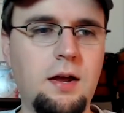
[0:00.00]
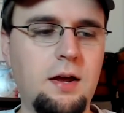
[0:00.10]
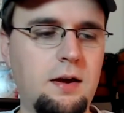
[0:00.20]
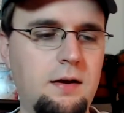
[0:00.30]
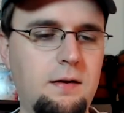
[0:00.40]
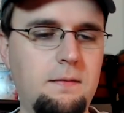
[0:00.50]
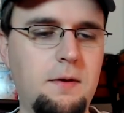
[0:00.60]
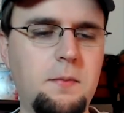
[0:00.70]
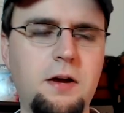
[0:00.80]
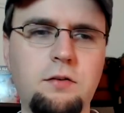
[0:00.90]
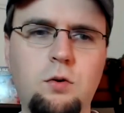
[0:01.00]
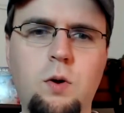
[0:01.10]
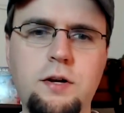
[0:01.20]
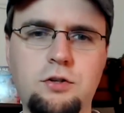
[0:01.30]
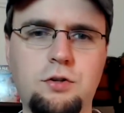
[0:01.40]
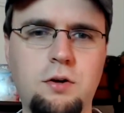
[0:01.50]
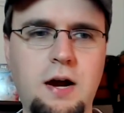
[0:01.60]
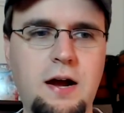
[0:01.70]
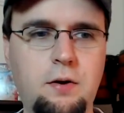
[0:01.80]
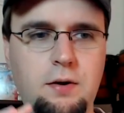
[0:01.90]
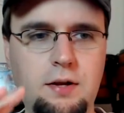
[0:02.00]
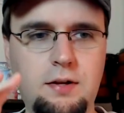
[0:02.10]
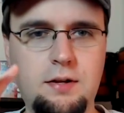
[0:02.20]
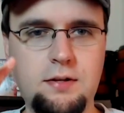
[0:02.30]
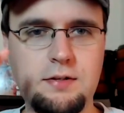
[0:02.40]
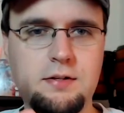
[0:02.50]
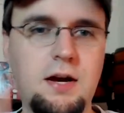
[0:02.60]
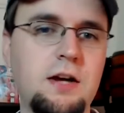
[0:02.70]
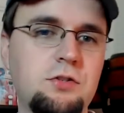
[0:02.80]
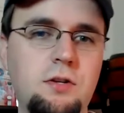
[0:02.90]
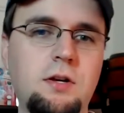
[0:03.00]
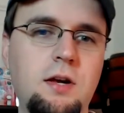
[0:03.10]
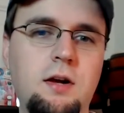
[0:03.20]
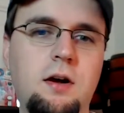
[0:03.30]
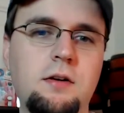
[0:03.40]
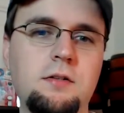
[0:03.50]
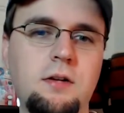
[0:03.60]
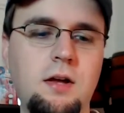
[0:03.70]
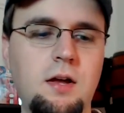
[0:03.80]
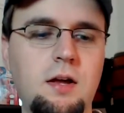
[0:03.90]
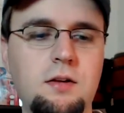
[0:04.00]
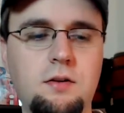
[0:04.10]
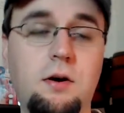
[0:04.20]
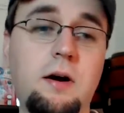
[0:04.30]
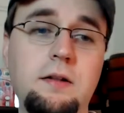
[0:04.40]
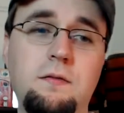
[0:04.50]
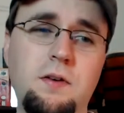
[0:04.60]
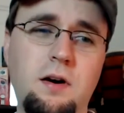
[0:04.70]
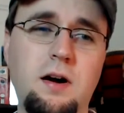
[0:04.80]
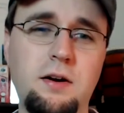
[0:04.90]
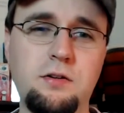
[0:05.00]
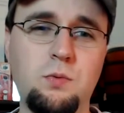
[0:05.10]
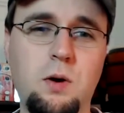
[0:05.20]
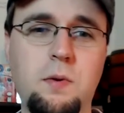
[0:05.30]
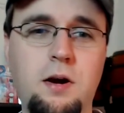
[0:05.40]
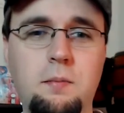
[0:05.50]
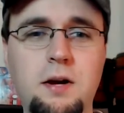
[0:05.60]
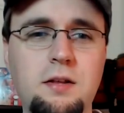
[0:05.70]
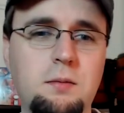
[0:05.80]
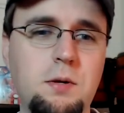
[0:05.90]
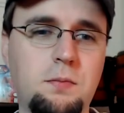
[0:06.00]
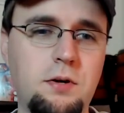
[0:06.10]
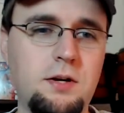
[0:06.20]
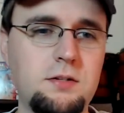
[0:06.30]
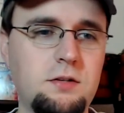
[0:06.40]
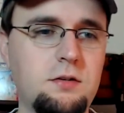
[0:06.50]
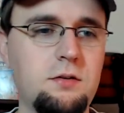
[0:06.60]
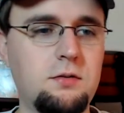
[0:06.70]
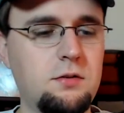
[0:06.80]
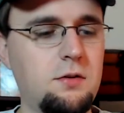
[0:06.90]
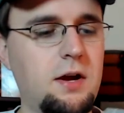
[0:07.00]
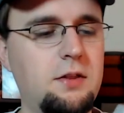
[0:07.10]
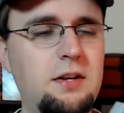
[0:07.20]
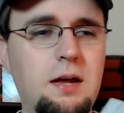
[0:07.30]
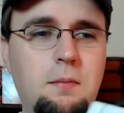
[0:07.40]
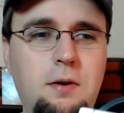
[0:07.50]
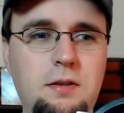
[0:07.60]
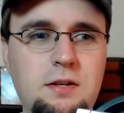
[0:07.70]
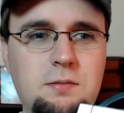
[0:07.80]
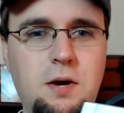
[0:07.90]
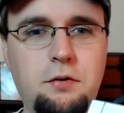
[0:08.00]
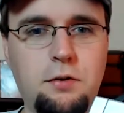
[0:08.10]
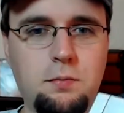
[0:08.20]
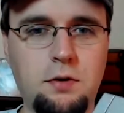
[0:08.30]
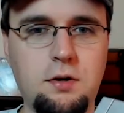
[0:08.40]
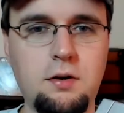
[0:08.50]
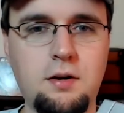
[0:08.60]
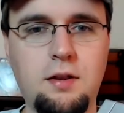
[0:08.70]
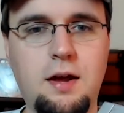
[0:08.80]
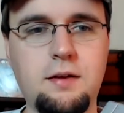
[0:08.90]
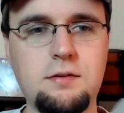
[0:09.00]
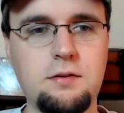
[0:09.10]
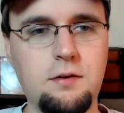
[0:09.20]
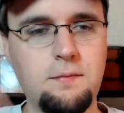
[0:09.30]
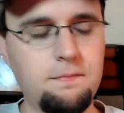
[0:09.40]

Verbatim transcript: I'm not quite sure how it is attached to the kiosk, so I'll have to figure out how to swap it out, but I think it'd be pretty easy to do. So I think that this might look pretty good in that, so